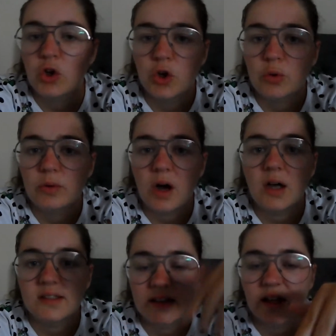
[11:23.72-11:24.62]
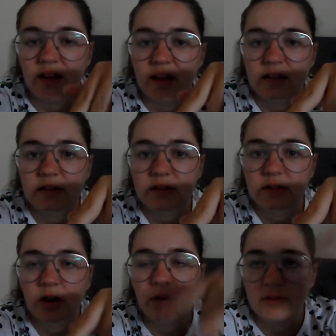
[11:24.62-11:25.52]
Although I say
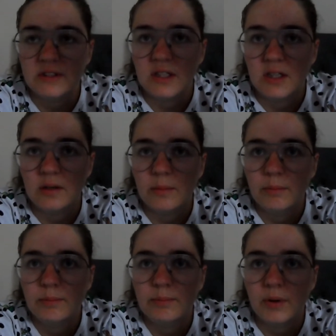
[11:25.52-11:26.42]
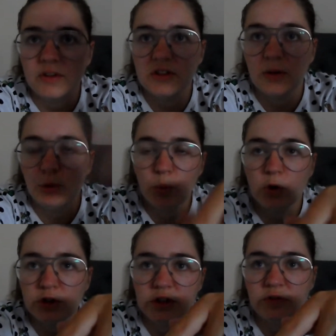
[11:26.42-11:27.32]
this, obviously by the time you
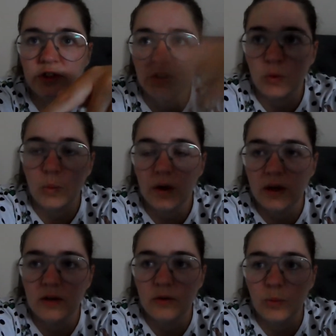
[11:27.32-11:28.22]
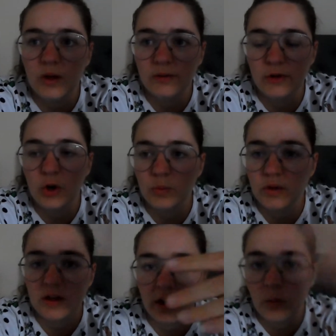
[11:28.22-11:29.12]
watch this video, we will have
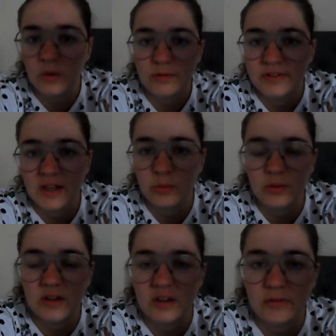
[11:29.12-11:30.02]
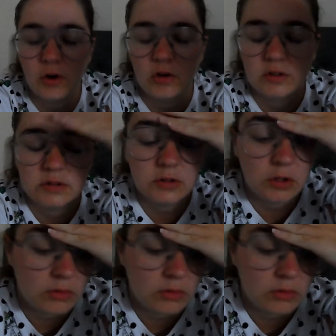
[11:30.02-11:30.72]
known, and I would have said within this vlog.